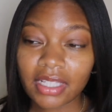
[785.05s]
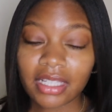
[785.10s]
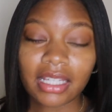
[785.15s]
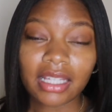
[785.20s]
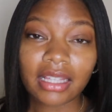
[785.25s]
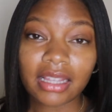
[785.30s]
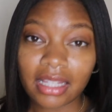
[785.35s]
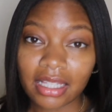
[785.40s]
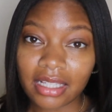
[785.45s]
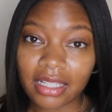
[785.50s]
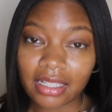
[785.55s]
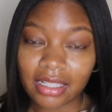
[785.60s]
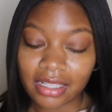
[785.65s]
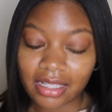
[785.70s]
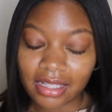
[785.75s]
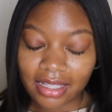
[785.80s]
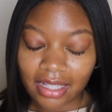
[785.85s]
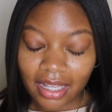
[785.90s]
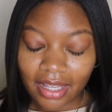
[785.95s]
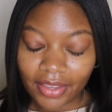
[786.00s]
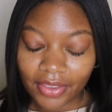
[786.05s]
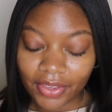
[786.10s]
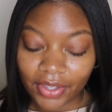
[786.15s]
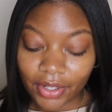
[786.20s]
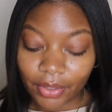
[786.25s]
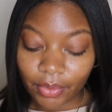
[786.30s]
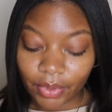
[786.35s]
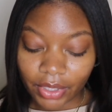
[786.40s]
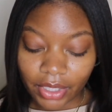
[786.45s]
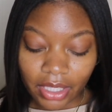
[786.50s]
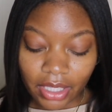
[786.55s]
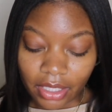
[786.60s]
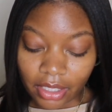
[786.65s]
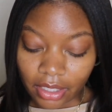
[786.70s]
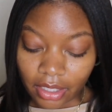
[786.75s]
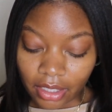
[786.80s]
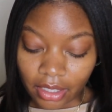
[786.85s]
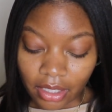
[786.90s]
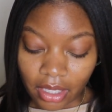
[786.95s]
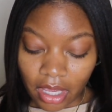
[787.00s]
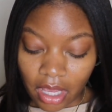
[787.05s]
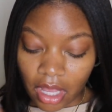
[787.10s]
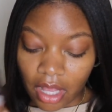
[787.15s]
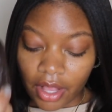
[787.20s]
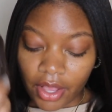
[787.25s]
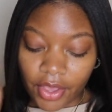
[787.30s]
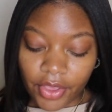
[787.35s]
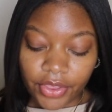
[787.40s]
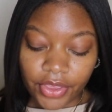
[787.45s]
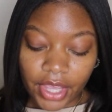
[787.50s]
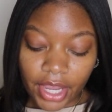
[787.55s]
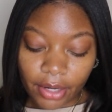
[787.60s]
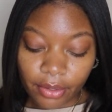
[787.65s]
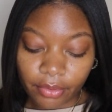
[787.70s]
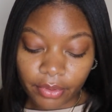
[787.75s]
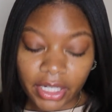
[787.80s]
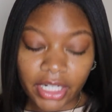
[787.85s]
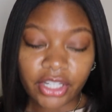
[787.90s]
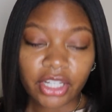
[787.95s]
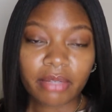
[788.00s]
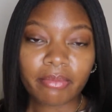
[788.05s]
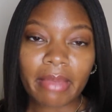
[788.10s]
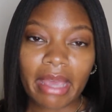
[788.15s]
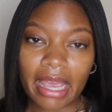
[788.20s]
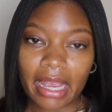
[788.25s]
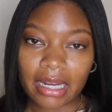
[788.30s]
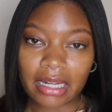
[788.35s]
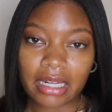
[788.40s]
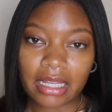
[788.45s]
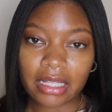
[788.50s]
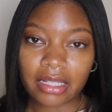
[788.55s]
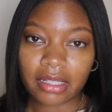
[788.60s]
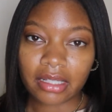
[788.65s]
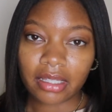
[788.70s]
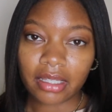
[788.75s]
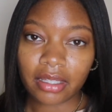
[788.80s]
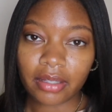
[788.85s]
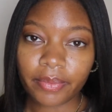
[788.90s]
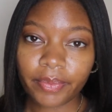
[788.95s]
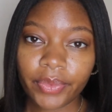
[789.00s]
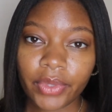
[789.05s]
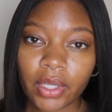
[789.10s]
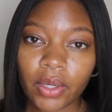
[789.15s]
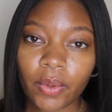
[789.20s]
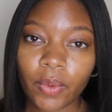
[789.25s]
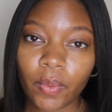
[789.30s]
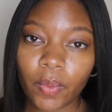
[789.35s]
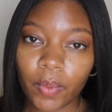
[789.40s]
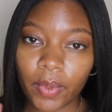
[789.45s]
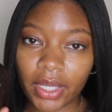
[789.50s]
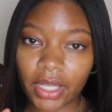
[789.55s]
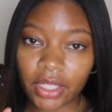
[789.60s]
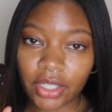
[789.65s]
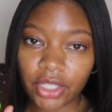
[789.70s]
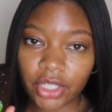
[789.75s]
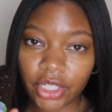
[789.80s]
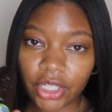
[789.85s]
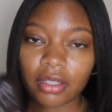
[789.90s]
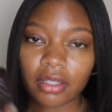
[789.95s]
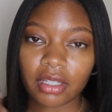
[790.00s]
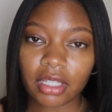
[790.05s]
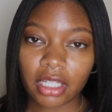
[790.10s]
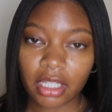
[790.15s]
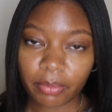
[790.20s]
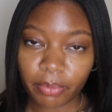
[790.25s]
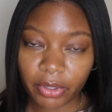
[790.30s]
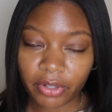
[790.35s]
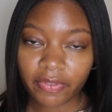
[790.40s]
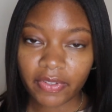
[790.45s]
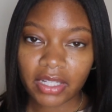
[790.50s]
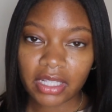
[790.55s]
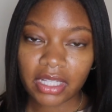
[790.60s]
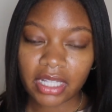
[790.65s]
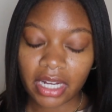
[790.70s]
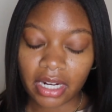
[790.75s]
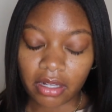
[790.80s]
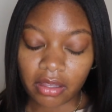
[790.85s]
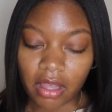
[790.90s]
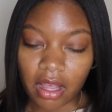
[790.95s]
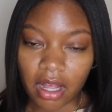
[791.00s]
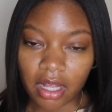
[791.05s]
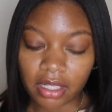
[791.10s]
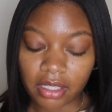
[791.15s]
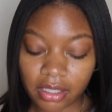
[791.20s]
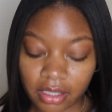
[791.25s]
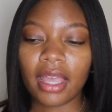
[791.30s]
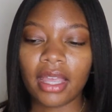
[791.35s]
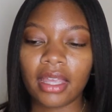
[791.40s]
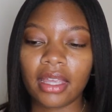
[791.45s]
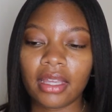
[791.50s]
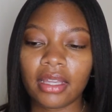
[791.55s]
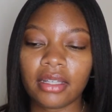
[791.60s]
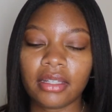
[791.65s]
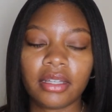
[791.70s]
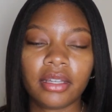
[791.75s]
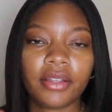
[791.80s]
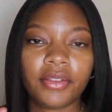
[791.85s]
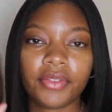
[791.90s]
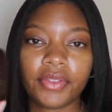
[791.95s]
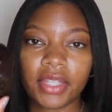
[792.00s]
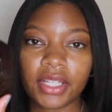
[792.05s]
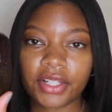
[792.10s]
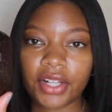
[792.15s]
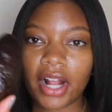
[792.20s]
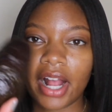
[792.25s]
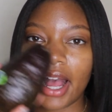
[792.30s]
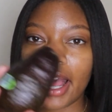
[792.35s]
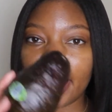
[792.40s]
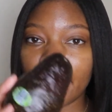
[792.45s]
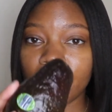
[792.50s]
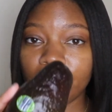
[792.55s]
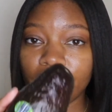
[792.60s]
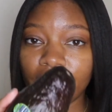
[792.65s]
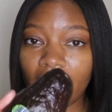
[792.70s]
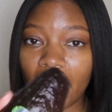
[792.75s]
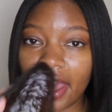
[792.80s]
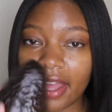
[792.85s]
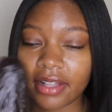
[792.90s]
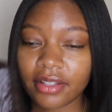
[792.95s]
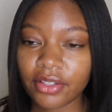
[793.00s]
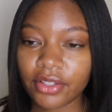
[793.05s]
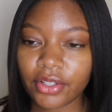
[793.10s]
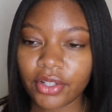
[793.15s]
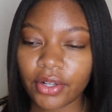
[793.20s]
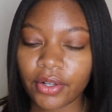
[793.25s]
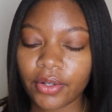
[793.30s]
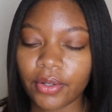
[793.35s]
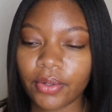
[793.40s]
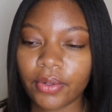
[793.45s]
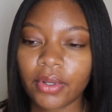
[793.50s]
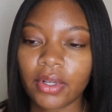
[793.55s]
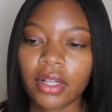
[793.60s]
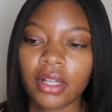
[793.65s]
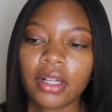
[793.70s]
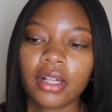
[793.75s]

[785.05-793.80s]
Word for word: to eat these, they're really good. They're rich in magnesium, which prevents hair loss. And these are high in fat, so